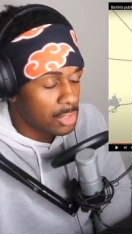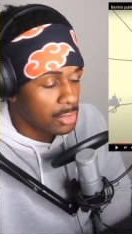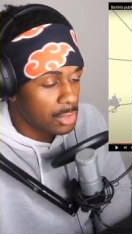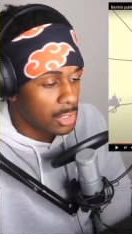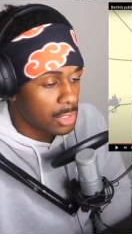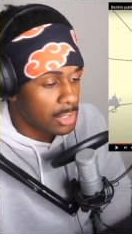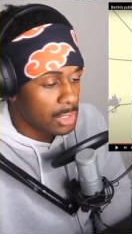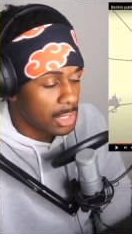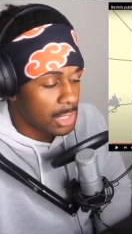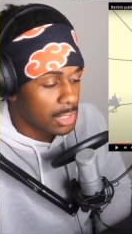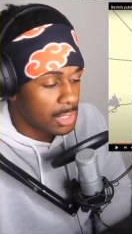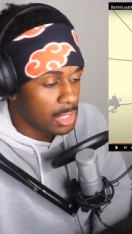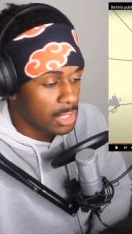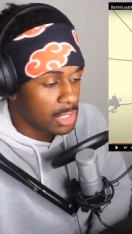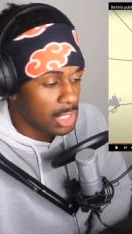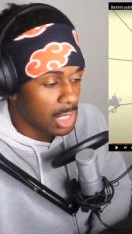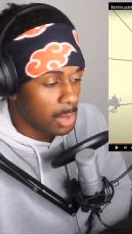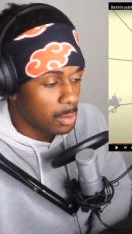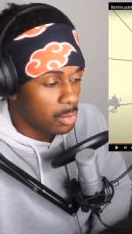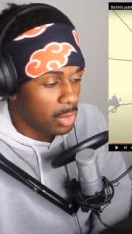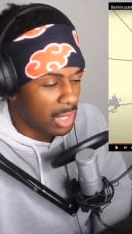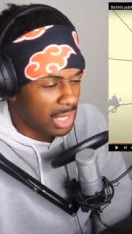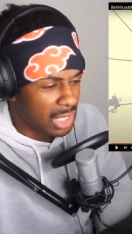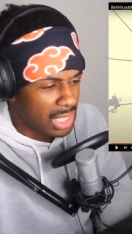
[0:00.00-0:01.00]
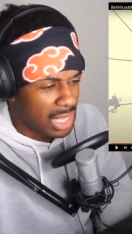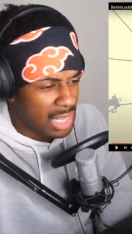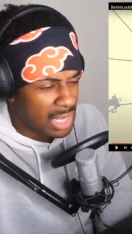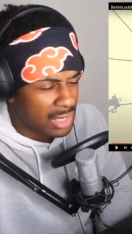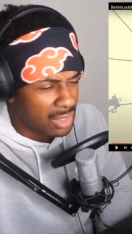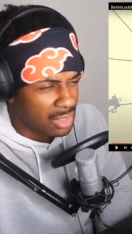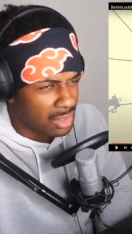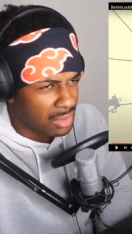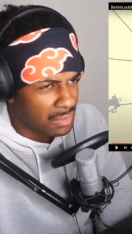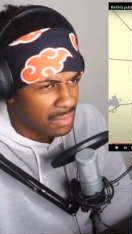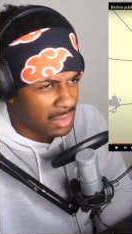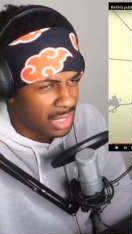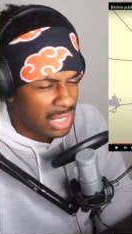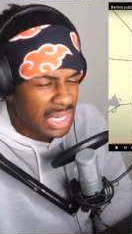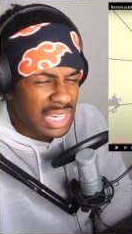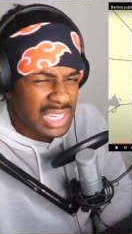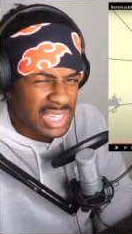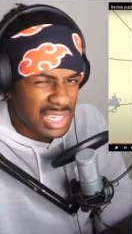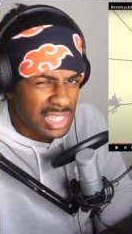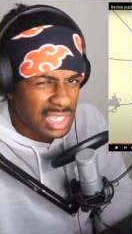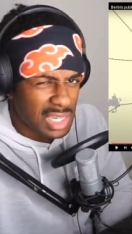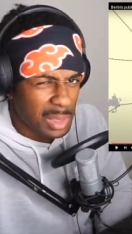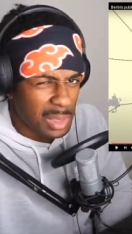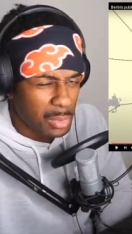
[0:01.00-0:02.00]
it's a subway, kind of. It is
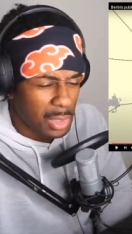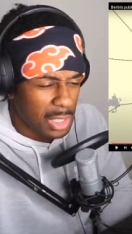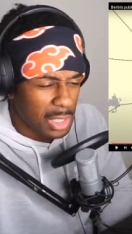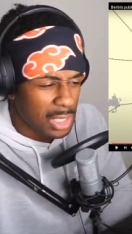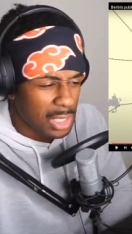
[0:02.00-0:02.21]
a subway.